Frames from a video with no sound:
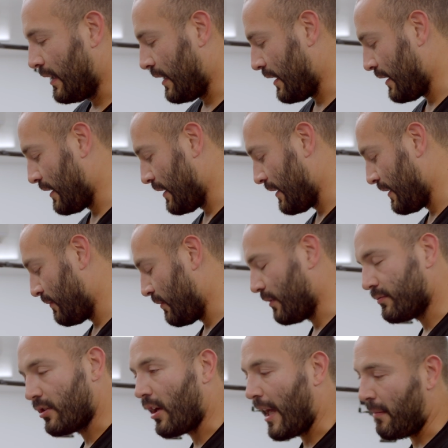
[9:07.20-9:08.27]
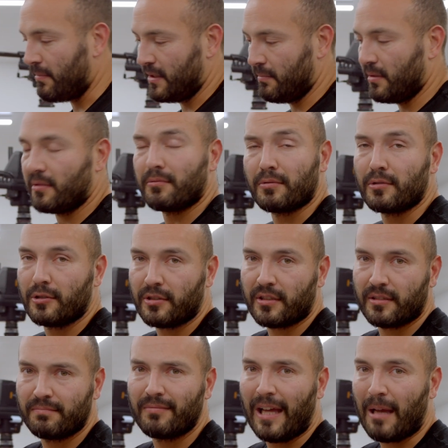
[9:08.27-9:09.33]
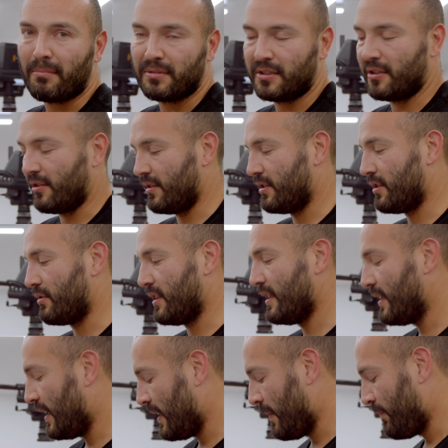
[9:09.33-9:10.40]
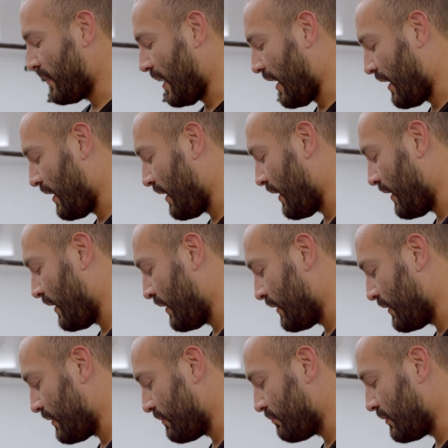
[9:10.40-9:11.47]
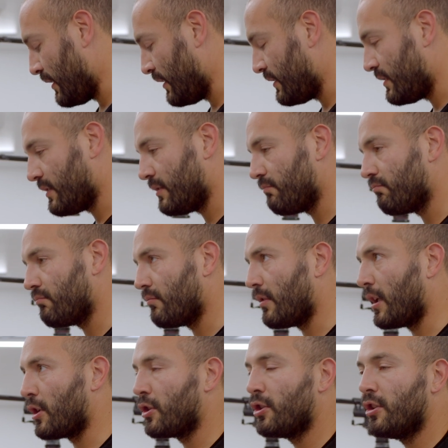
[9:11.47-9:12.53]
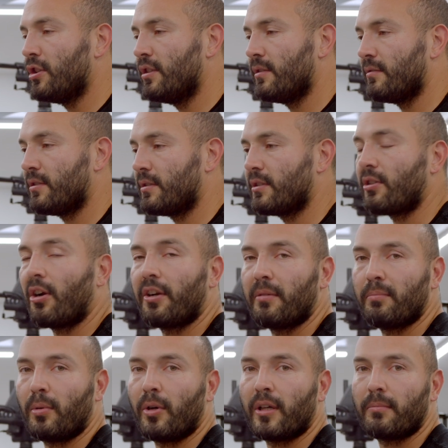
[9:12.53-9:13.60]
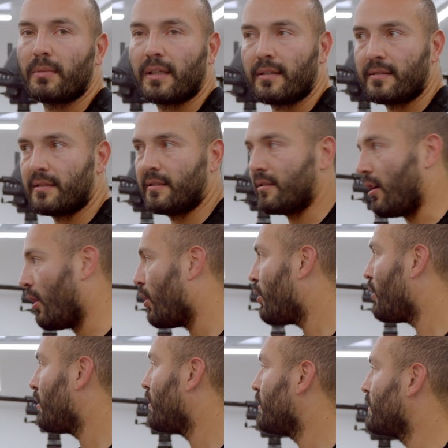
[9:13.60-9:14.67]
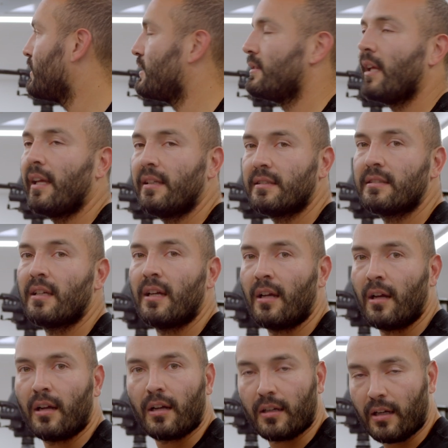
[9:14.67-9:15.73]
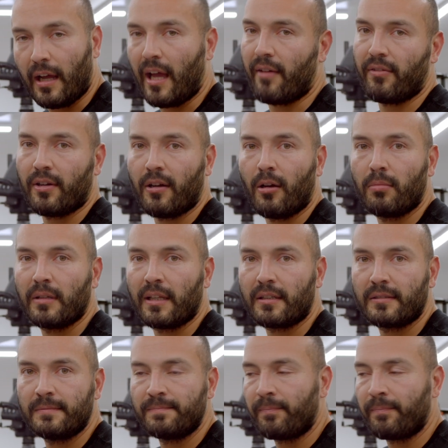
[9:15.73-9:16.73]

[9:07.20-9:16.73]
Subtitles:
Well, not empty, but it will look empty on the screen. And it's a good starting point because all the snakes have a gallbladder.